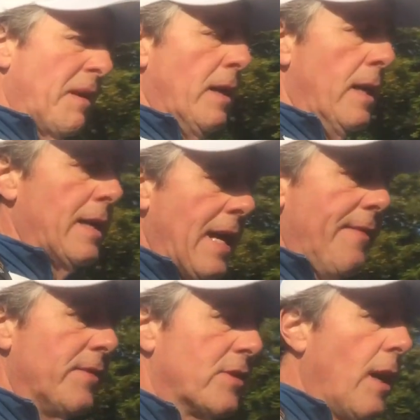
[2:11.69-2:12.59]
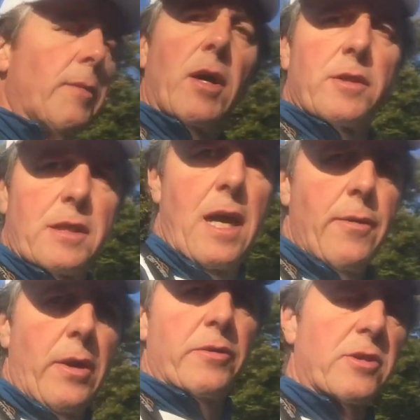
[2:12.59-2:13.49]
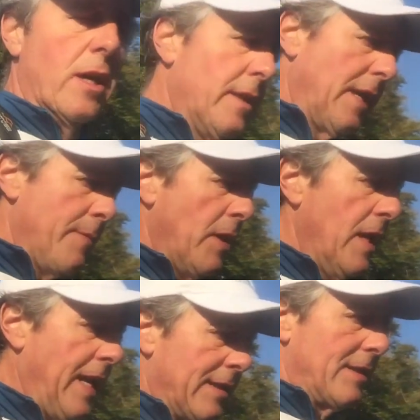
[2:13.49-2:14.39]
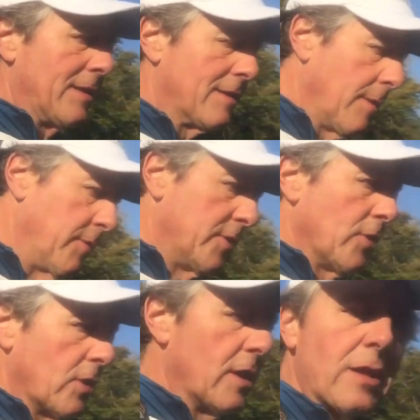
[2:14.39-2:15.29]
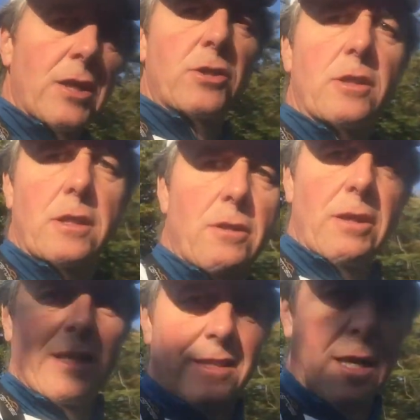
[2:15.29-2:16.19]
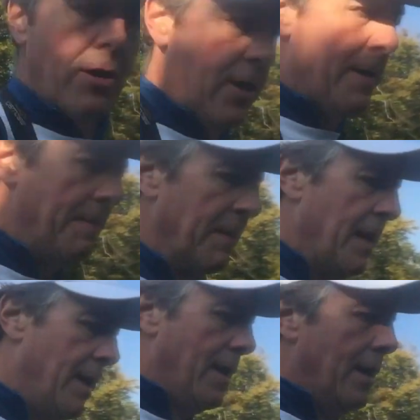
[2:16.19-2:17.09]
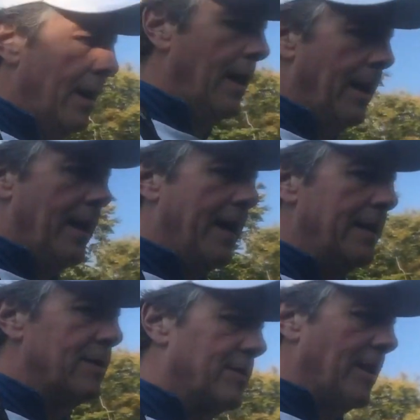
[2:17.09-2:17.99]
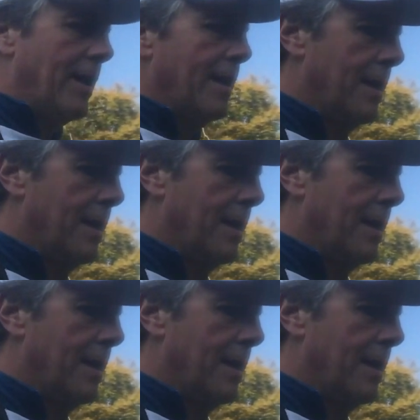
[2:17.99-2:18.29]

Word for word: Uh, again, this time last year when I was starting to get my legs into some sort of condition to do this. So uh, it's, uh,